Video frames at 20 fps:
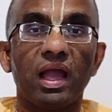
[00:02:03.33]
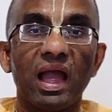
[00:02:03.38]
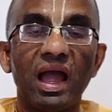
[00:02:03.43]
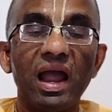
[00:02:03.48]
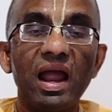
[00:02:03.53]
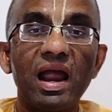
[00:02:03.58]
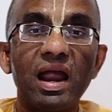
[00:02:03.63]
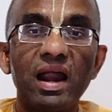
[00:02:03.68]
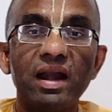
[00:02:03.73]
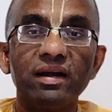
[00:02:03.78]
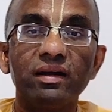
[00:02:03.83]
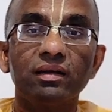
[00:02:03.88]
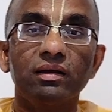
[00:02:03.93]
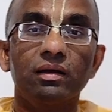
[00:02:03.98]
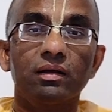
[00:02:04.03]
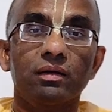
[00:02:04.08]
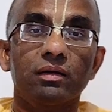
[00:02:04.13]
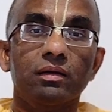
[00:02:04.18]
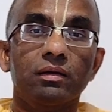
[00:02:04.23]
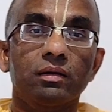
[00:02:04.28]
and
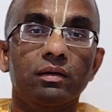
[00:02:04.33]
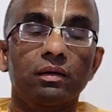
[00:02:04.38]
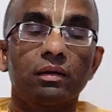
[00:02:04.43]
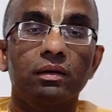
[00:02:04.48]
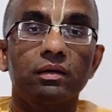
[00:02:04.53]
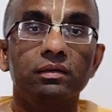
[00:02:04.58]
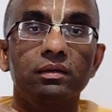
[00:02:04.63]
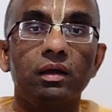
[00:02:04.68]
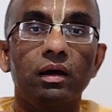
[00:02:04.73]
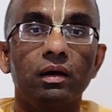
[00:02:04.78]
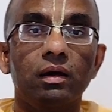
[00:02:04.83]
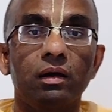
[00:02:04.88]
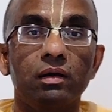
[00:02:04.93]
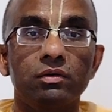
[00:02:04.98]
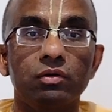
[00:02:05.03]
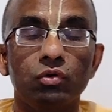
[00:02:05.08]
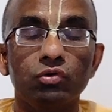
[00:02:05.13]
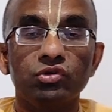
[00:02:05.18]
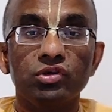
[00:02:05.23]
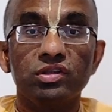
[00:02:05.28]
the
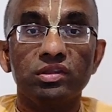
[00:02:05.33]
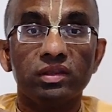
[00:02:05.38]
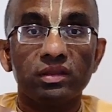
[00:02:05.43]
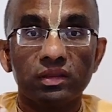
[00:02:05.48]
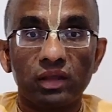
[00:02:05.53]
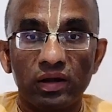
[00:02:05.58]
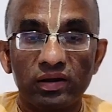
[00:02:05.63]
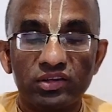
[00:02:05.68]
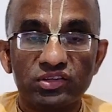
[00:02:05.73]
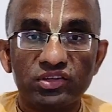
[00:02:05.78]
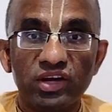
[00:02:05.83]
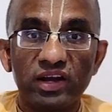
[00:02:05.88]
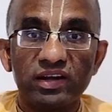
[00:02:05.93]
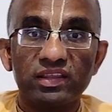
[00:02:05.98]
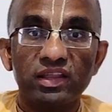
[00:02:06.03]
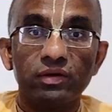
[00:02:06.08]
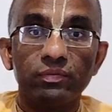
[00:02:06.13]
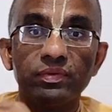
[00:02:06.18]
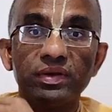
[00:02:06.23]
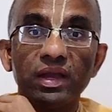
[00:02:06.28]
notion
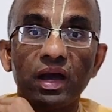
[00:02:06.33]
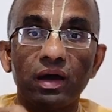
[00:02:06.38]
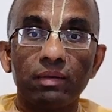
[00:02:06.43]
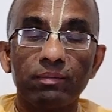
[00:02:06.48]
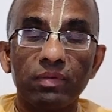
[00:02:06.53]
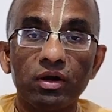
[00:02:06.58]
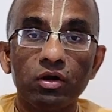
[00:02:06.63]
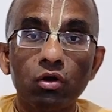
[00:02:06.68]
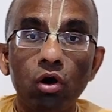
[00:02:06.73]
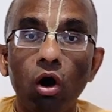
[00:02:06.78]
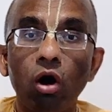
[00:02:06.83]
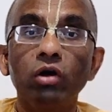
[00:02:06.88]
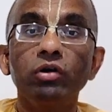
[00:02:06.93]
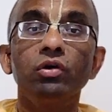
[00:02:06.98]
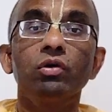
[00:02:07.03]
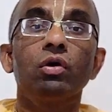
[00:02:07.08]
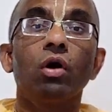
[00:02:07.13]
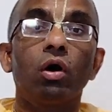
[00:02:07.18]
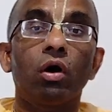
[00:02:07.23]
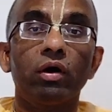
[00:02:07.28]
understanding that we are, belong
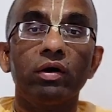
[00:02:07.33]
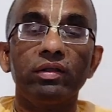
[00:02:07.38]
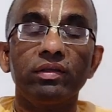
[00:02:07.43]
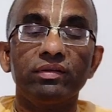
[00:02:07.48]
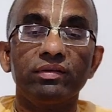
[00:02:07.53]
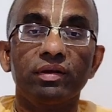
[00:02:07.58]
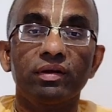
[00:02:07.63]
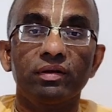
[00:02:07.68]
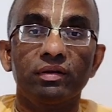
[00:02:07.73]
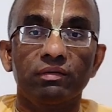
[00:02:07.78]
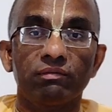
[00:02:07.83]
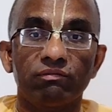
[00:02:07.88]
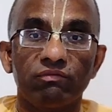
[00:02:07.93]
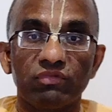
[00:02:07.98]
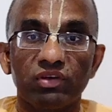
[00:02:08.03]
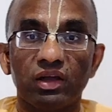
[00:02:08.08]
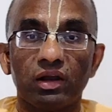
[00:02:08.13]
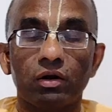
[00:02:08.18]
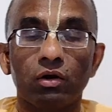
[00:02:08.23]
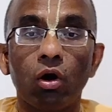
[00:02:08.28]
to god
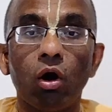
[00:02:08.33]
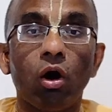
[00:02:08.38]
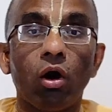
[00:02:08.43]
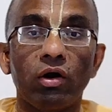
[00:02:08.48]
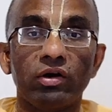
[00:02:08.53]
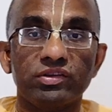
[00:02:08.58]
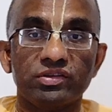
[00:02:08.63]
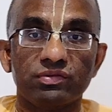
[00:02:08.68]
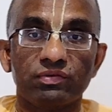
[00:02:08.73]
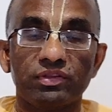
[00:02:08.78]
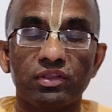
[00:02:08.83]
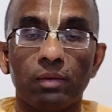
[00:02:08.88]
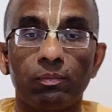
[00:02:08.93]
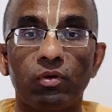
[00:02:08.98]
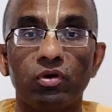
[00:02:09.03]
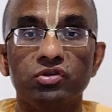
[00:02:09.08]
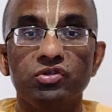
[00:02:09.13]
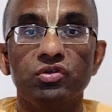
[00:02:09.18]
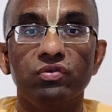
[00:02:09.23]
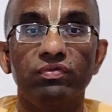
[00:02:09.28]
we are God's with
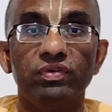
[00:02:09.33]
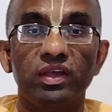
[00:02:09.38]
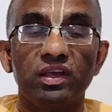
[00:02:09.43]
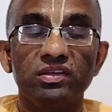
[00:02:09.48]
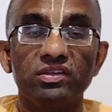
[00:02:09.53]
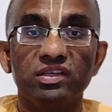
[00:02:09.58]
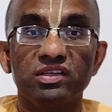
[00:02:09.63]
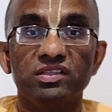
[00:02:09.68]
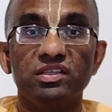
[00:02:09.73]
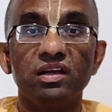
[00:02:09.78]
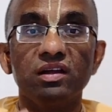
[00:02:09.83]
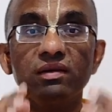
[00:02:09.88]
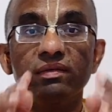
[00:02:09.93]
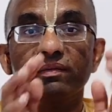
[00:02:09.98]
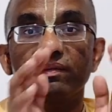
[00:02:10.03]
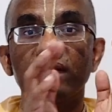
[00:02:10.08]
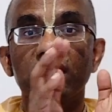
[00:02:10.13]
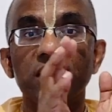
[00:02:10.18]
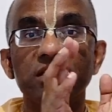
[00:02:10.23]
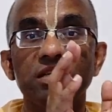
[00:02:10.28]
apostrophe is the
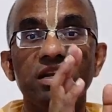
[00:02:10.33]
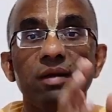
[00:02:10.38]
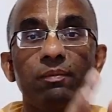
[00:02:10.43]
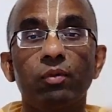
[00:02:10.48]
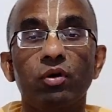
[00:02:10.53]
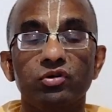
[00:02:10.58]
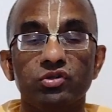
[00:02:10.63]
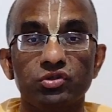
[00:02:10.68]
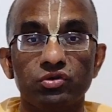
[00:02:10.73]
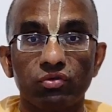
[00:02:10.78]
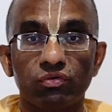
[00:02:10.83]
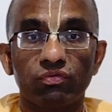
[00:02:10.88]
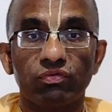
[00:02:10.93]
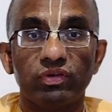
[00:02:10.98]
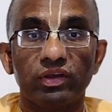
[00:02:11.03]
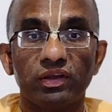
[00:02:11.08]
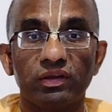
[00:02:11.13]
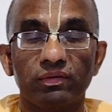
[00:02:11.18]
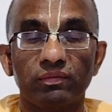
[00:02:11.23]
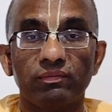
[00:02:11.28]
is an
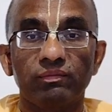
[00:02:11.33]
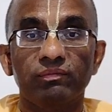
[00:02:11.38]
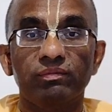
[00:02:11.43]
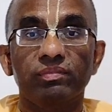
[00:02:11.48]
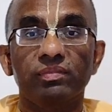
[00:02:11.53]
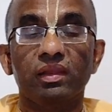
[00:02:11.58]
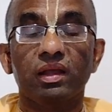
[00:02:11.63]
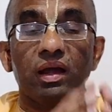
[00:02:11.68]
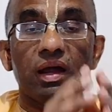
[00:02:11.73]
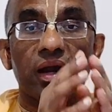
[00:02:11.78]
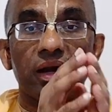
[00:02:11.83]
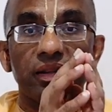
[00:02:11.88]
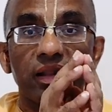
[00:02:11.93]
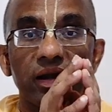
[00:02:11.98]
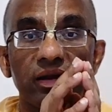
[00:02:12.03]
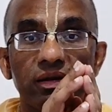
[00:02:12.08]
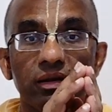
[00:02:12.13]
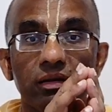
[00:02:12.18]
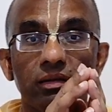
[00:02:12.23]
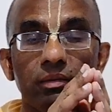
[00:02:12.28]
apostrophe and
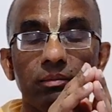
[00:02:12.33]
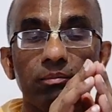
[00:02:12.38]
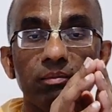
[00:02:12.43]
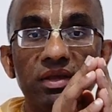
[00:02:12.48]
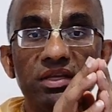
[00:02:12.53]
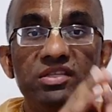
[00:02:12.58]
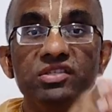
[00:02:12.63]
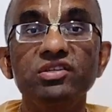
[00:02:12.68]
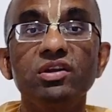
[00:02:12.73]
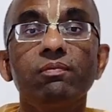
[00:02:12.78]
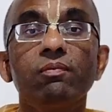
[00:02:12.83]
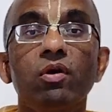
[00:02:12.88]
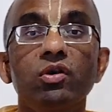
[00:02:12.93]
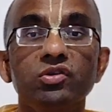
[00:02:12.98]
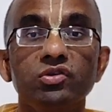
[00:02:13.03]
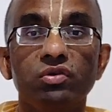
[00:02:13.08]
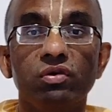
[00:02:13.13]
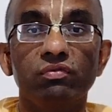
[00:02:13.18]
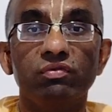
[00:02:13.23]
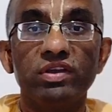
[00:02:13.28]
that missed
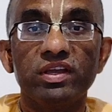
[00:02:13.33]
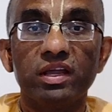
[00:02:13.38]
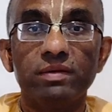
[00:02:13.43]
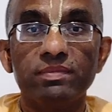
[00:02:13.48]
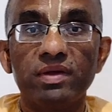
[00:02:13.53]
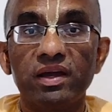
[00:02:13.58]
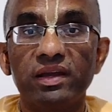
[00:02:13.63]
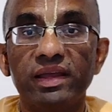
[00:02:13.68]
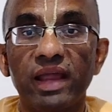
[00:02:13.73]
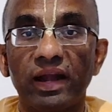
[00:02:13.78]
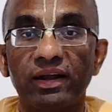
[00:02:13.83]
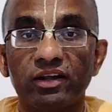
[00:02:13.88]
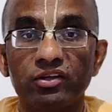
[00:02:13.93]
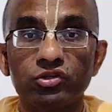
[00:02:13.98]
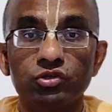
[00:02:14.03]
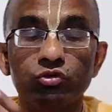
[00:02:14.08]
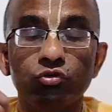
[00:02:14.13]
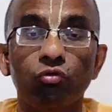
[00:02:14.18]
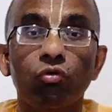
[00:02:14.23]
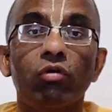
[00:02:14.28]
apostrophe can be a
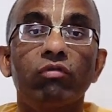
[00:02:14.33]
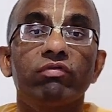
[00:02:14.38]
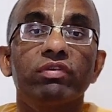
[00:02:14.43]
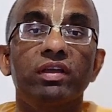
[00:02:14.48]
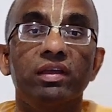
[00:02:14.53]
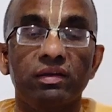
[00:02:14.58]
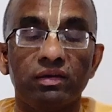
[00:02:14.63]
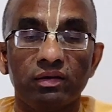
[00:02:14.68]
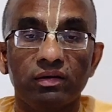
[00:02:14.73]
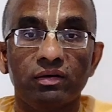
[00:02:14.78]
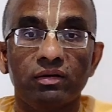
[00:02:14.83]
catastrophe